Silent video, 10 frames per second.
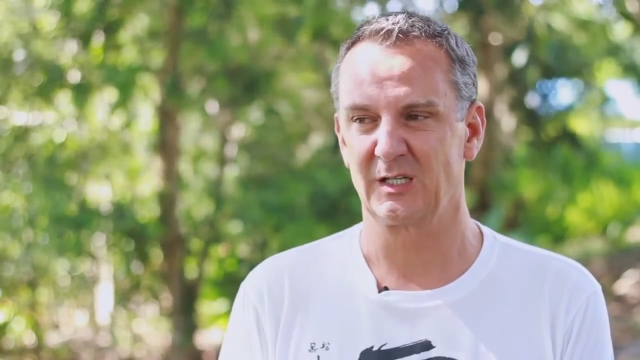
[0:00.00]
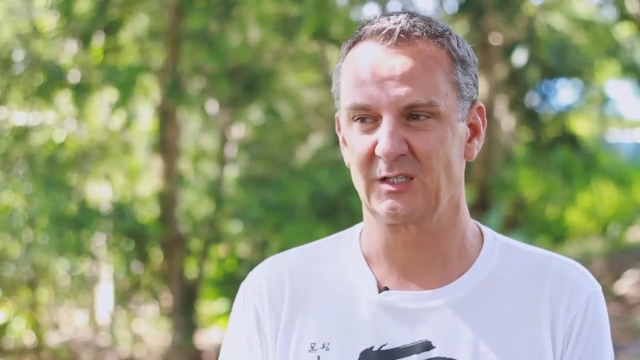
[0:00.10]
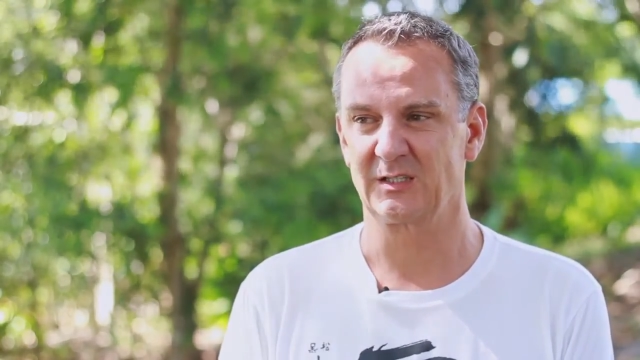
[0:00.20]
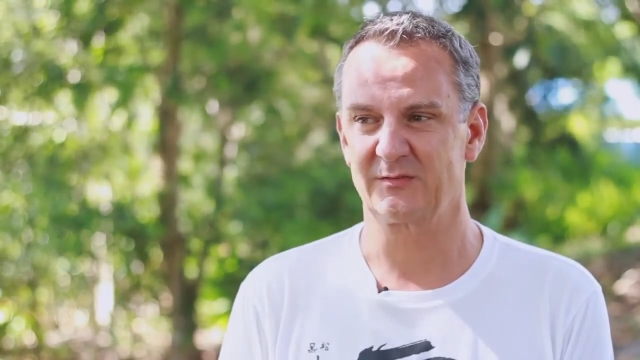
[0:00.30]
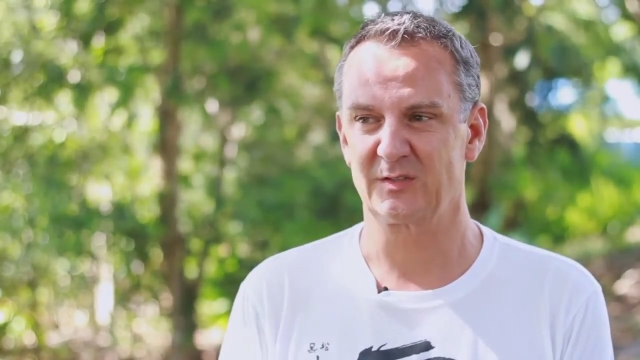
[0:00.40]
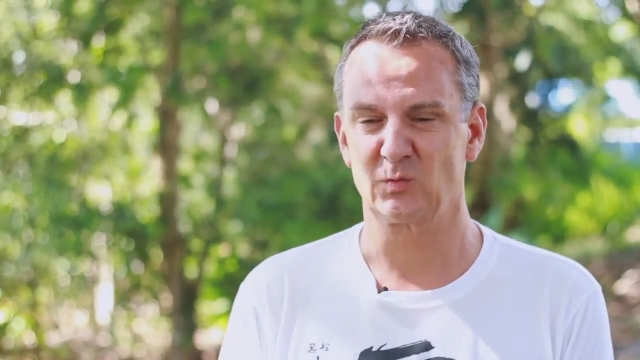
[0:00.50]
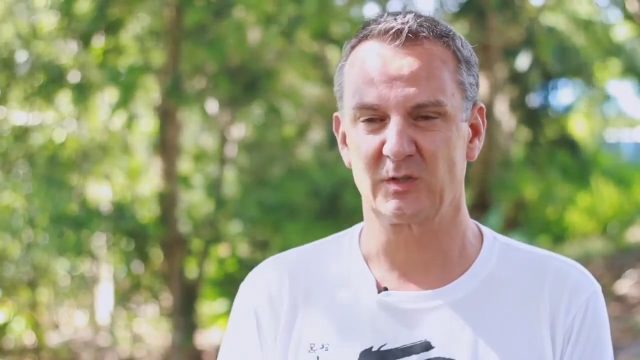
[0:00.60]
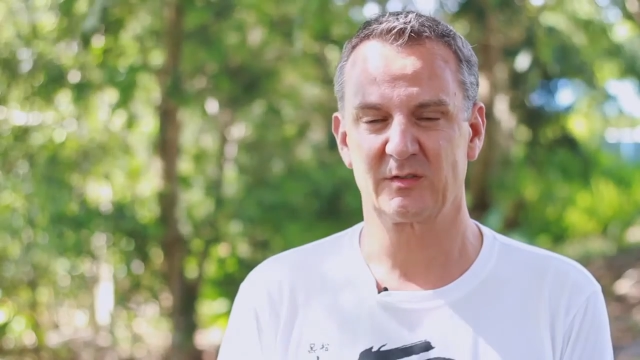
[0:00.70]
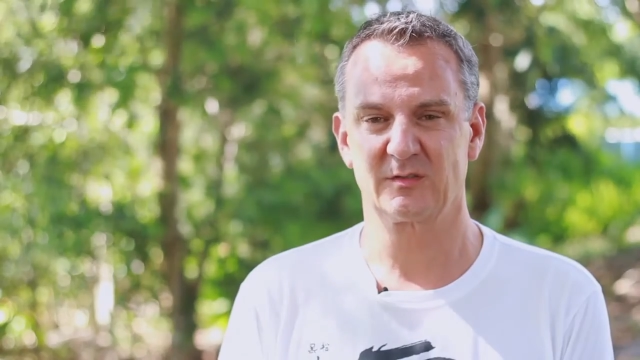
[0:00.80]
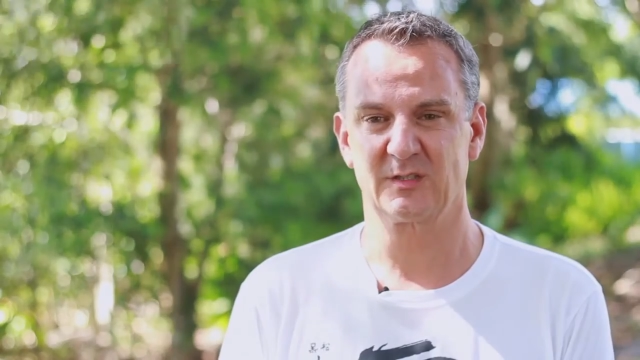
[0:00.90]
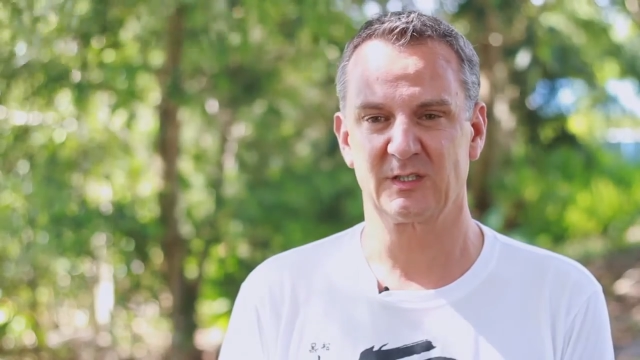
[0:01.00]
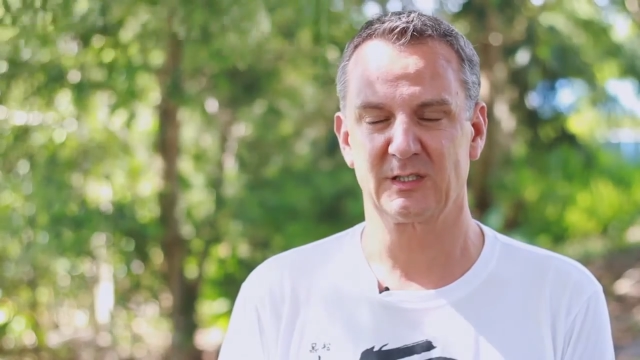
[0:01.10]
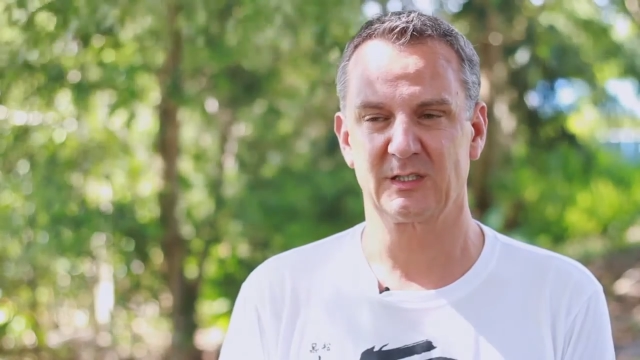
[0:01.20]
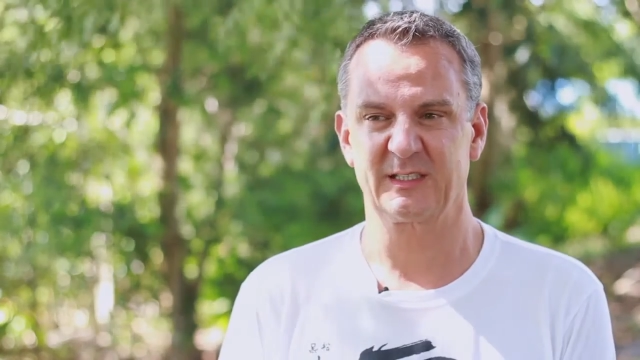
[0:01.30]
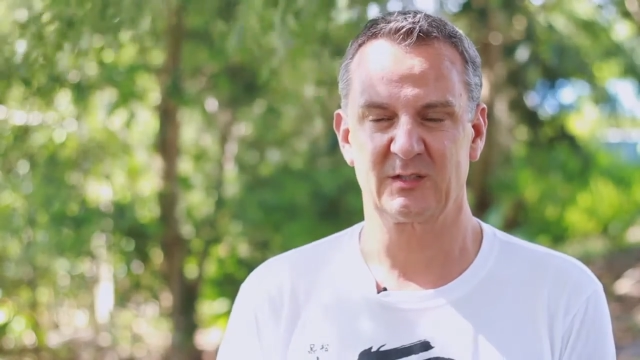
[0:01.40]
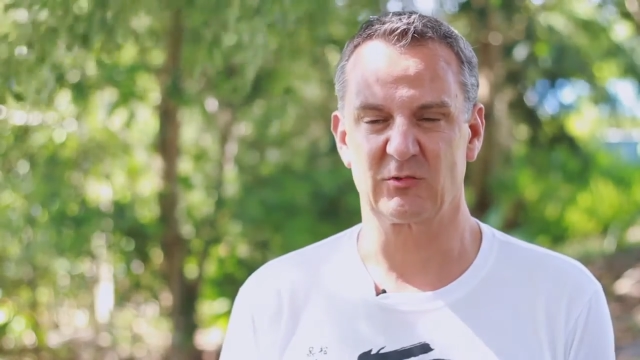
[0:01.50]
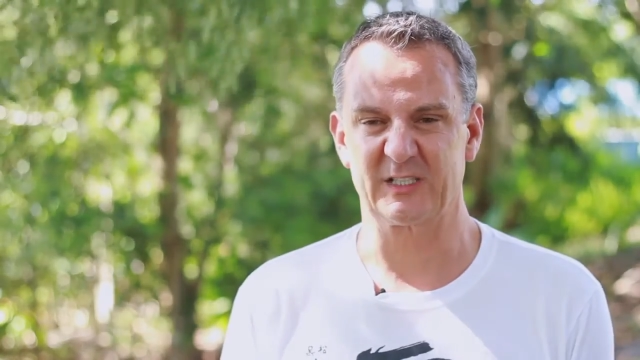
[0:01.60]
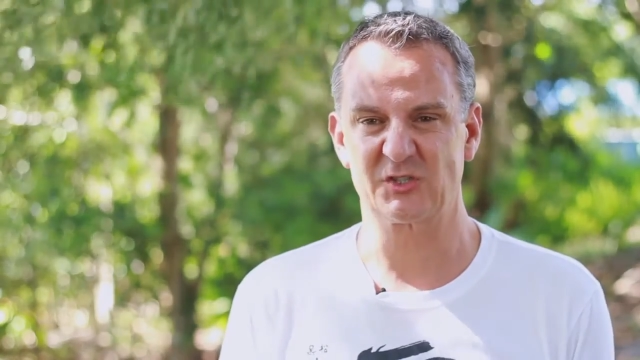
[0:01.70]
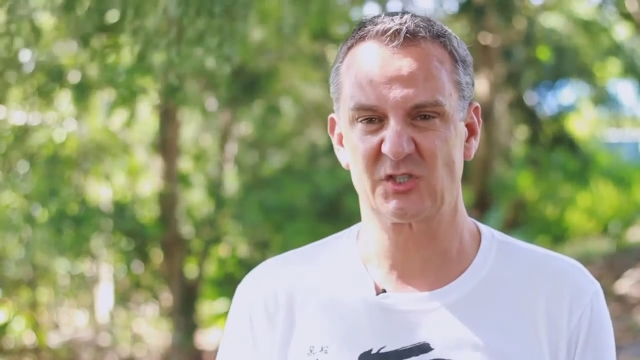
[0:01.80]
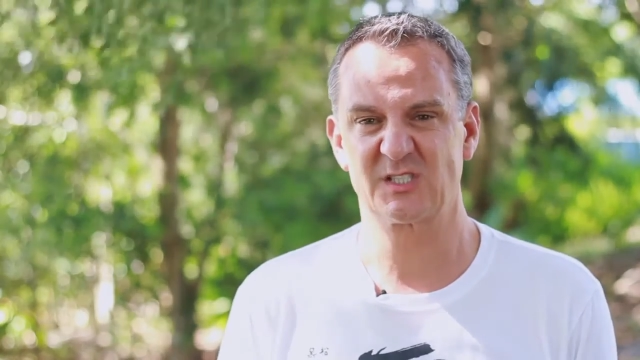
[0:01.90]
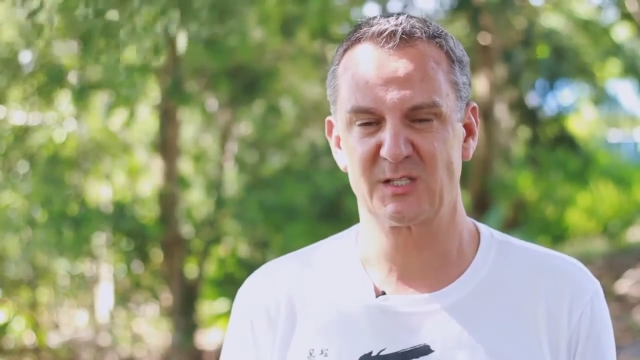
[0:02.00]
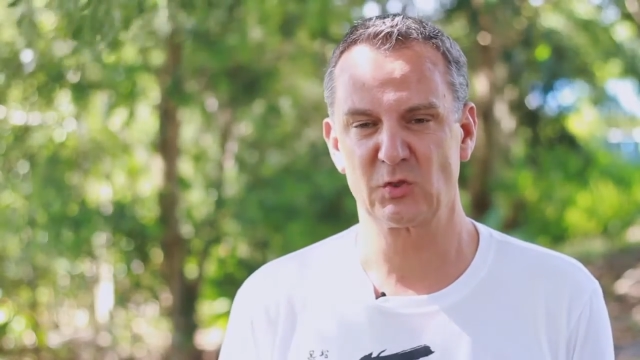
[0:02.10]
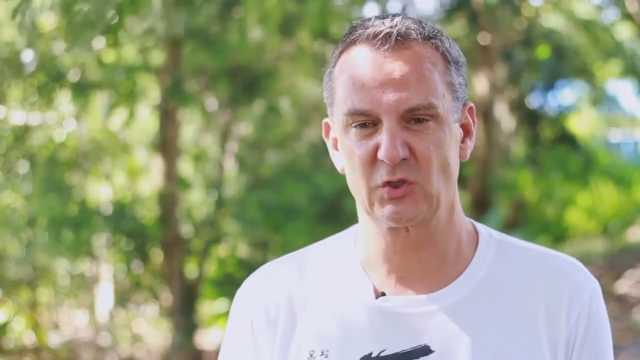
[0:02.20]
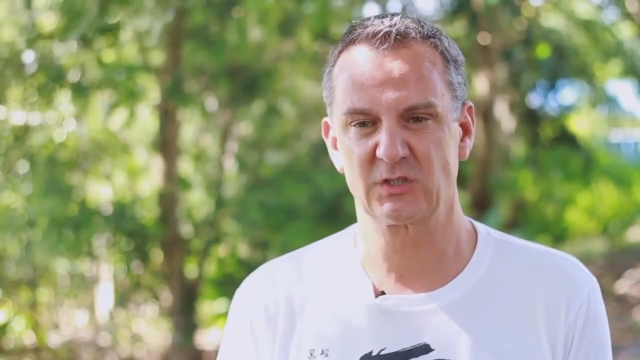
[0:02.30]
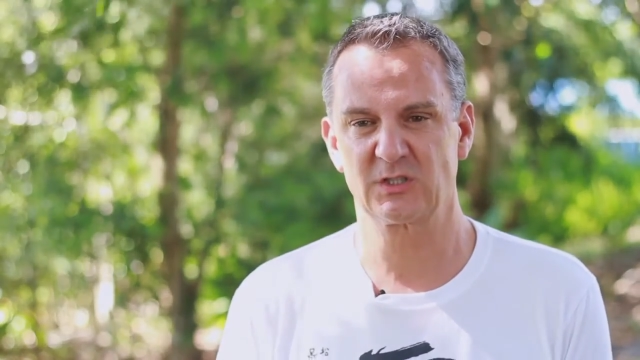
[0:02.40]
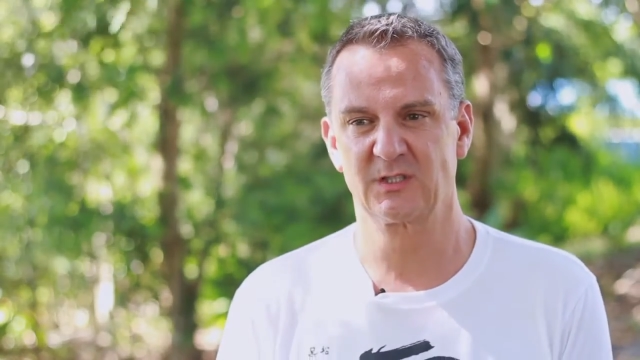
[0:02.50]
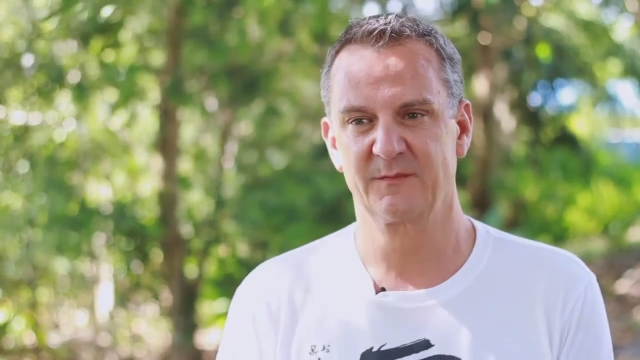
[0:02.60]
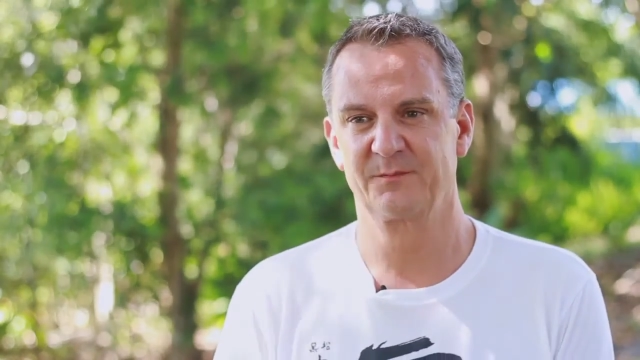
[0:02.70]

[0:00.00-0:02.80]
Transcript: living with in a religious community.